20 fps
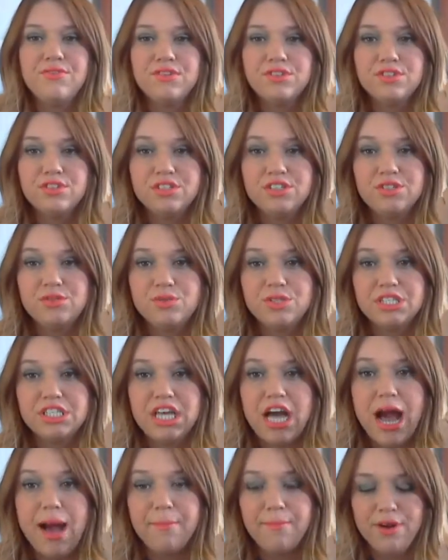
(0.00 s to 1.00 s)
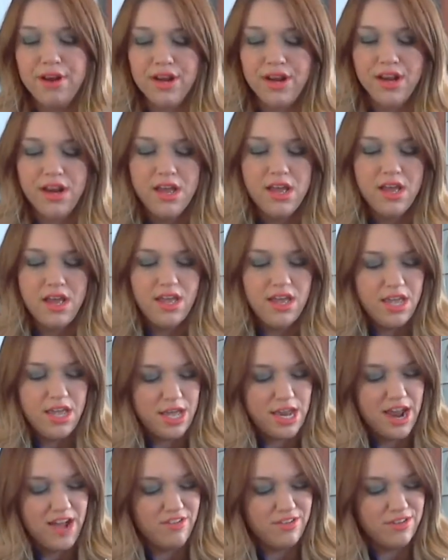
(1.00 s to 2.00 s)
So this one's copper,
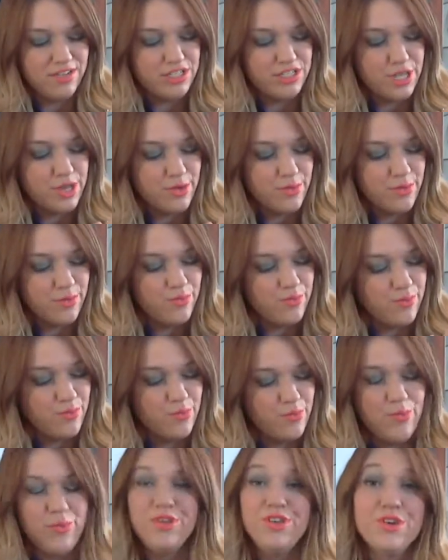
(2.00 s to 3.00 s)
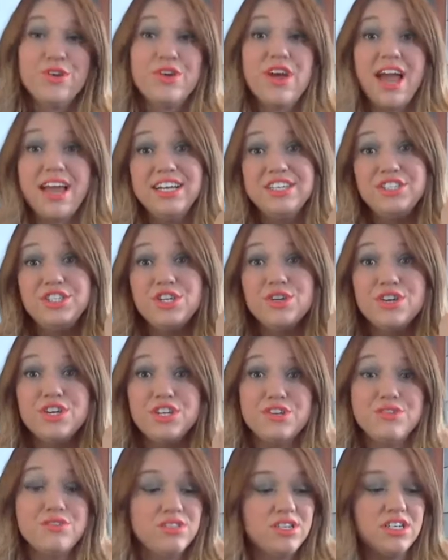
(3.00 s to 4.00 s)
and obviously I guess you
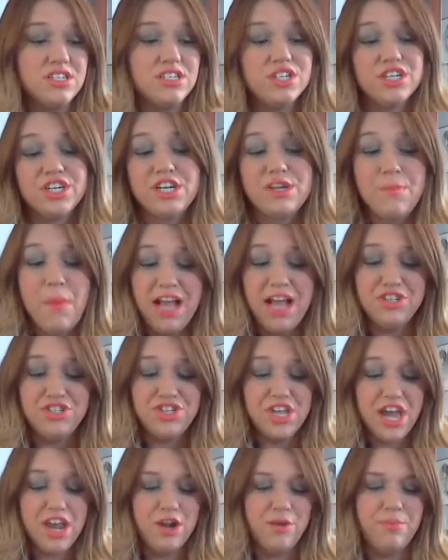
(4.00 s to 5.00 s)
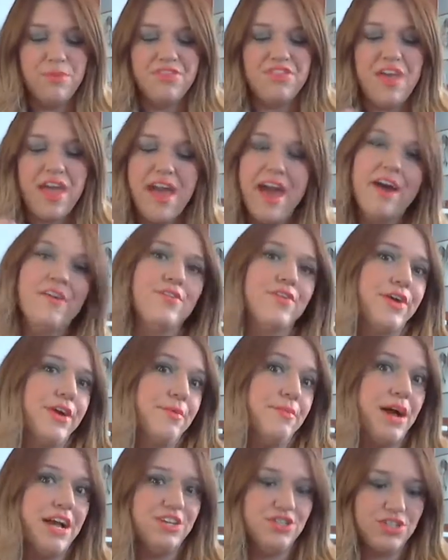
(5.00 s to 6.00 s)
could use it as a cream eyeshadow, but they have
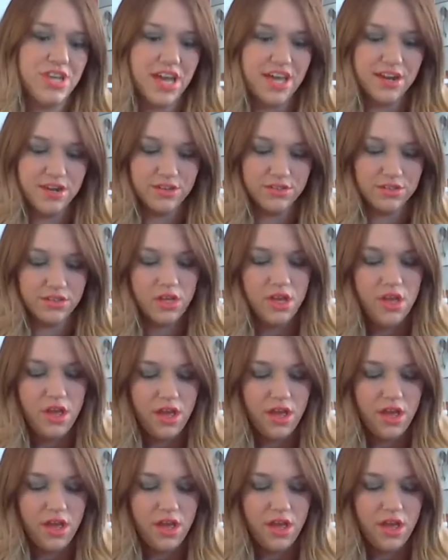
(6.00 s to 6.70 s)
cream eyeshadows.